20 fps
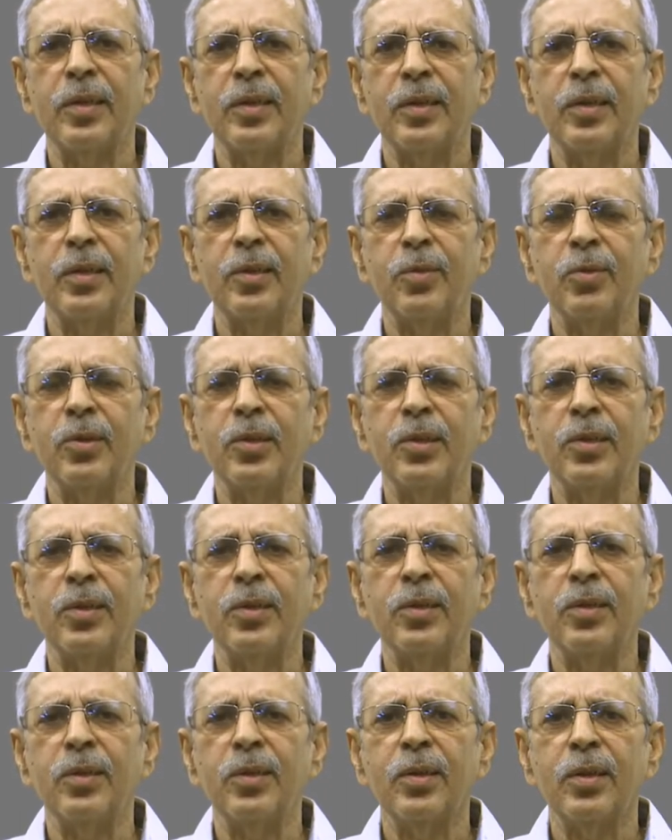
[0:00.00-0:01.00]
in which
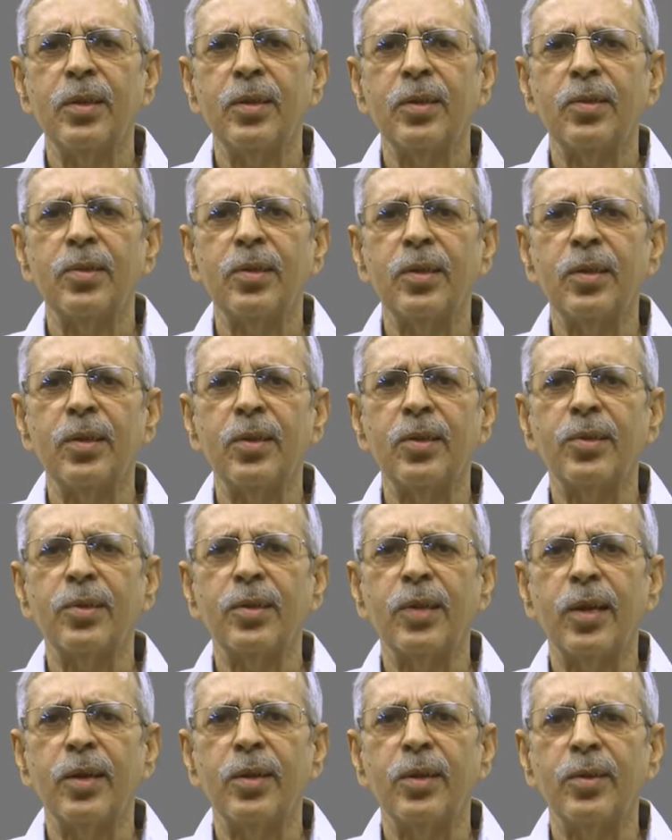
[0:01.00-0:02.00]
the single
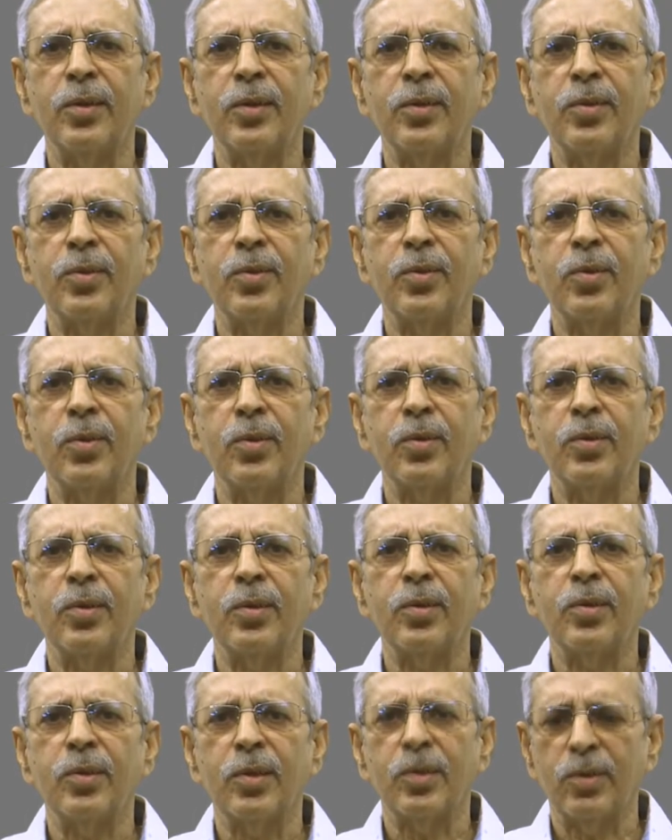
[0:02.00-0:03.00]
style is not
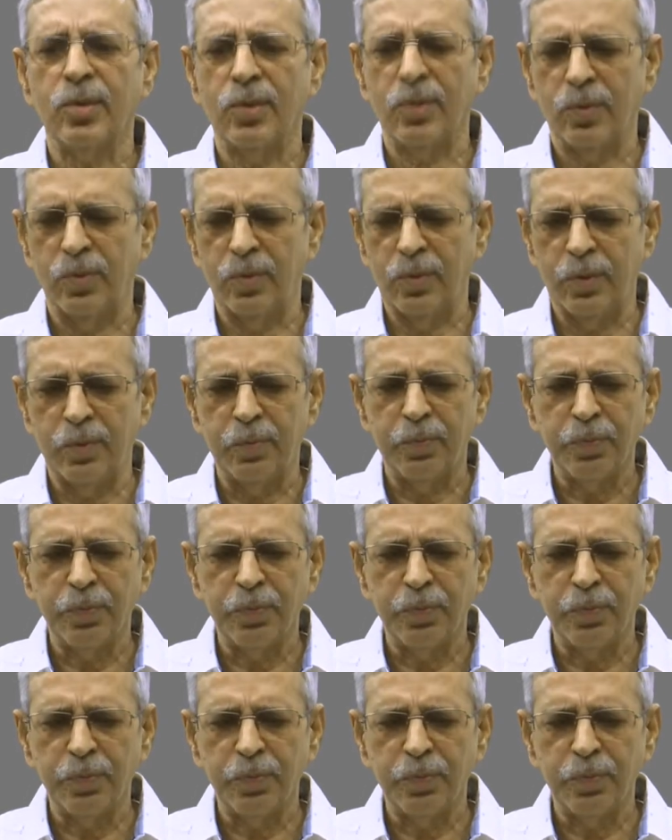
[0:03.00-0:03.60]
successful.